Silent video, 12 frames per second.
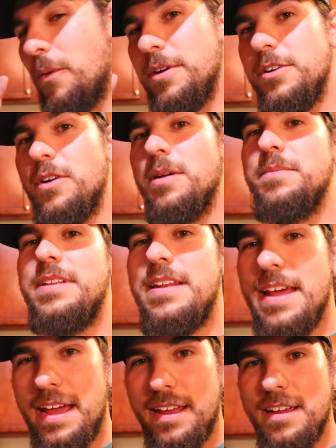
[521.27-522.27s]
that we're doing them
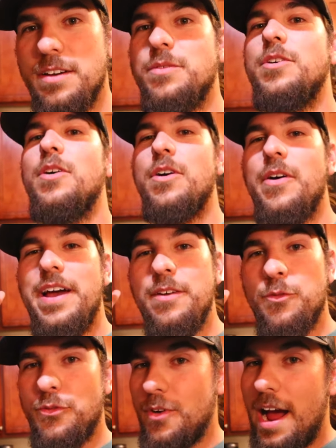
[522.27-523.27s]
today is we're gonna go ahead
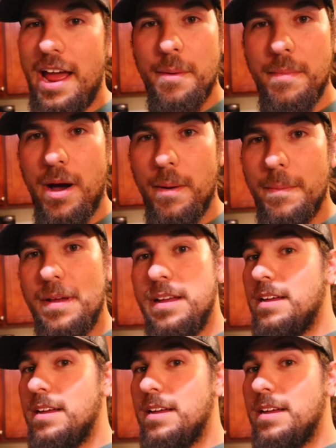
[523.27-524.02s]
and fry them up.